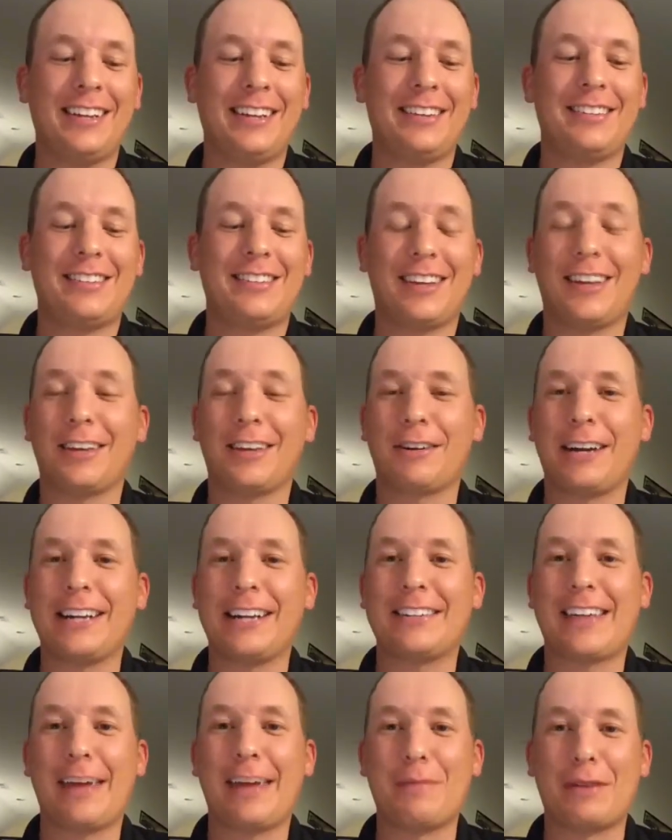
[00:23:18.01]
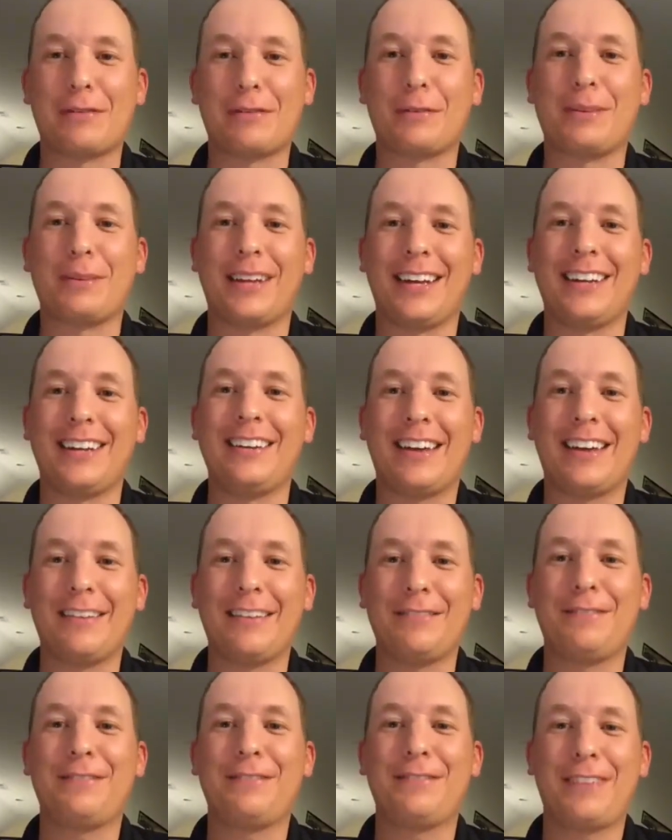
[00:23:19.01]
It is the greatest game ever
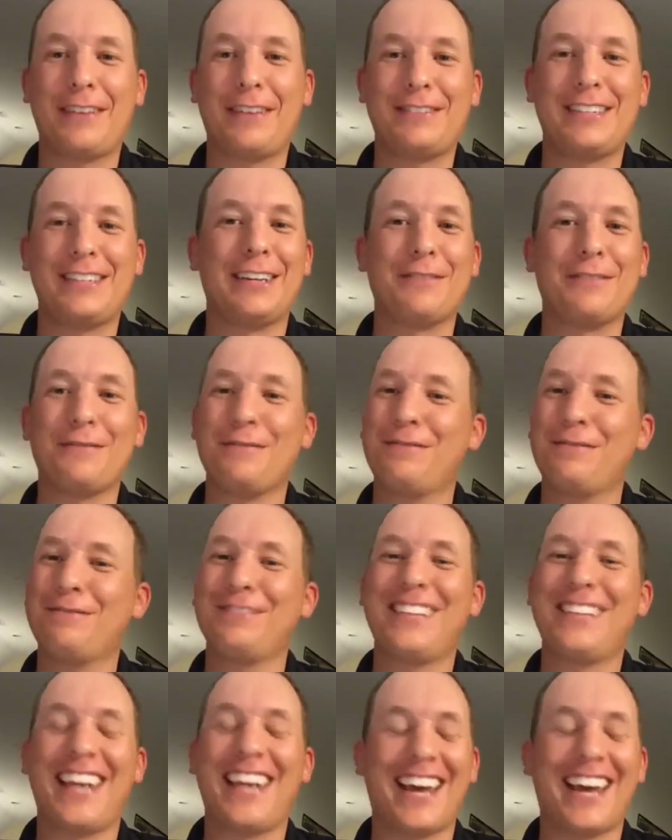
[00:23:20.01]
played. I've seen it.